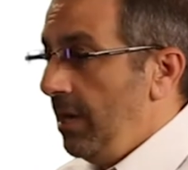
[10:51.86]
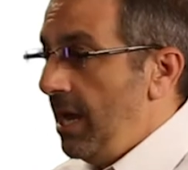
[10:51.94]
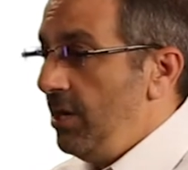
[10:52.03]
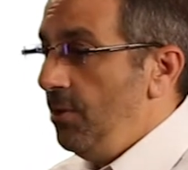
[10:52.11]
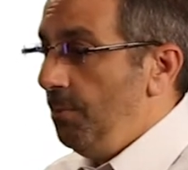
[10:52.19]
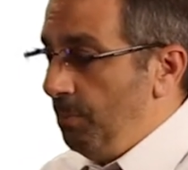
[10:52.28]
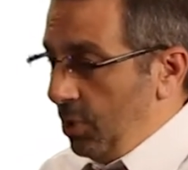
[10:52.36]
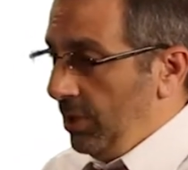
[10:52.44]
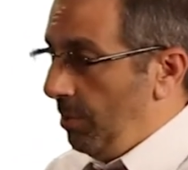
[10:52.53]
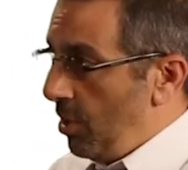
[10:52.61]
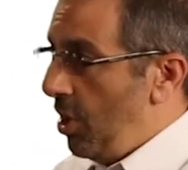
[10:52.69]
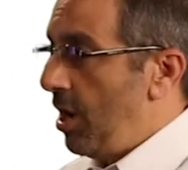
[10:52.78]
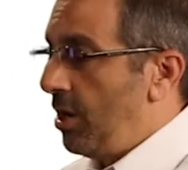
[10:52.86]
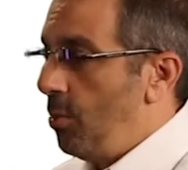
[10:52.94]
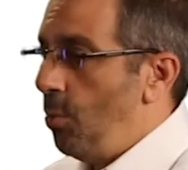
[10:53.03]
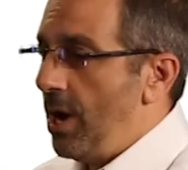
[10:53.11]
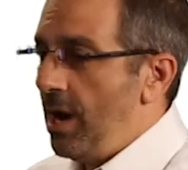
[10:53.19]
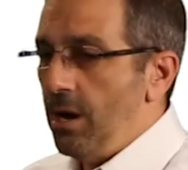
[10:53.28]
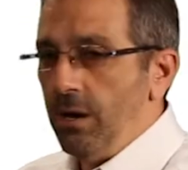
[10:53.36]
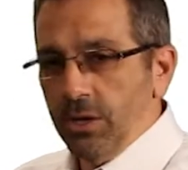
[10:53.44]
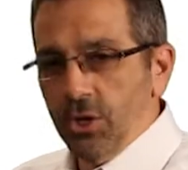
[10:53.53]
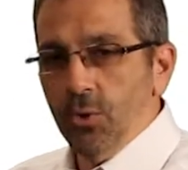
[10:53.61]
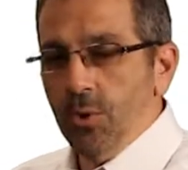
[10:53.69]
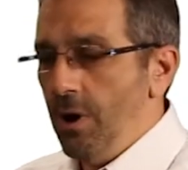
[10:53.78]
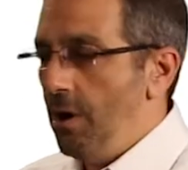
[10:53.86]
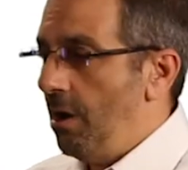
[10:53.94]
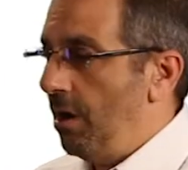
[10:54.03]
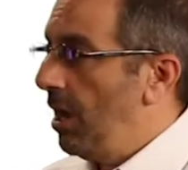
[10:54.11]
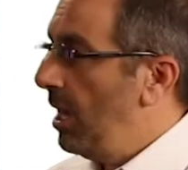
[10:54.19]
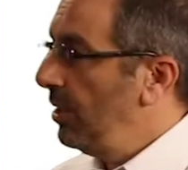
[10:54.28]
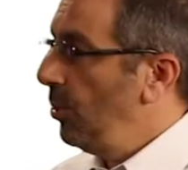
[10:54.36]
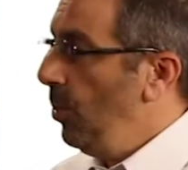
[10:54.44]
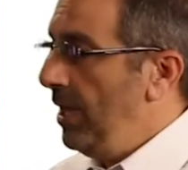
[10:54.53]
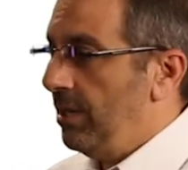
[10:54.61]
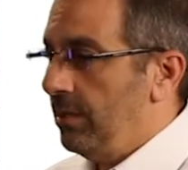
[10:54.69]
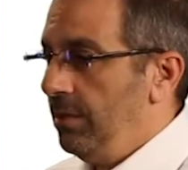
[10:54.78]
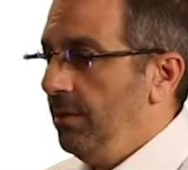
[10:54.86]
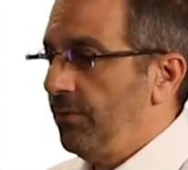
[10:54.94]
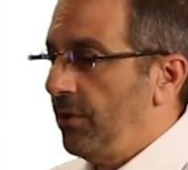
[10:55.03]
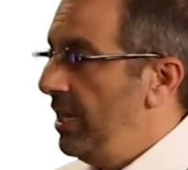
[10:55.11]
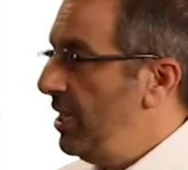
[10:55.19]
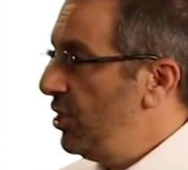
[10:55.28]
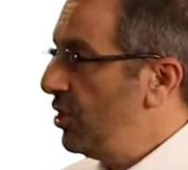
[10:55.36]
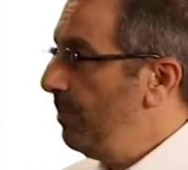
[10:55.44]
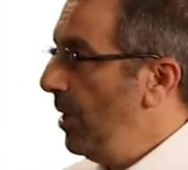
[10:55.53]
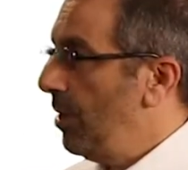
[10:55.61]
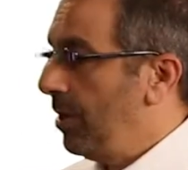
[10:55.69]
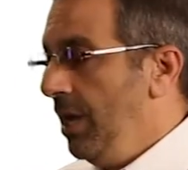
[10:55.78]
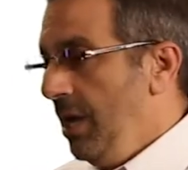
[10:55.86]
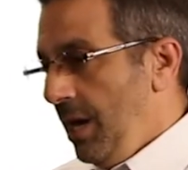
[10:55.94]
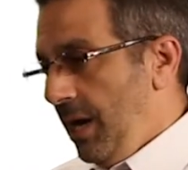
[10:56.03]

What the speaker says: And you put a mark where you are on the wheel for each spoke.